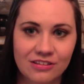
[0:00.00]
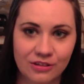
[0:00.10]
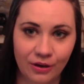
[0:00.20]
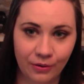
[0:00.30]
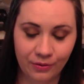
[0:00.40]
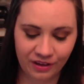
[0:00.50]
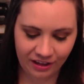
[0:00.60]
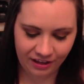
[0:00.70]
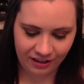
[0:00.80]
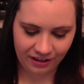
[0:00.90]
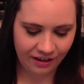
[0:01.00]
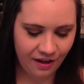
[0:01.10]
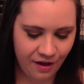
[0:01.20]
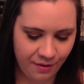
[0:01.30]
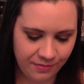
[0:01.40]
So
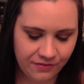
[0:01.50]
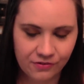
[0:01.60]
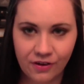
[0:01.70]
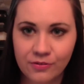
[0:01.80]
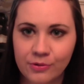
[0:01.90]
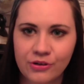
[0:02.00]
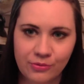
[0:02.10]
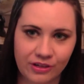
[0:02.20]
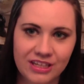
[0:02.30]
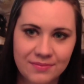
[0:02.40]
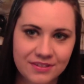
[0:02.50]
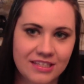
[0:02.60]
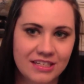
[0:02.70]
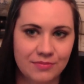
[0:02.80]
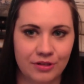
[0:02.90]
if you've ever wondered what types of
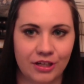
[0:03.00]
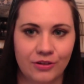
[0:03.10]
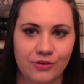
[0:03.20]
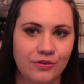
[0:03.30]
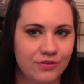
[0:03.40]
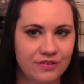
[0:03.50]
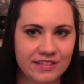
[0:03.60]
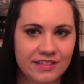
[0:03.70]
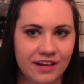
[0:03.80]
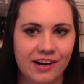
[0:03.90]
things to bring on a cruise,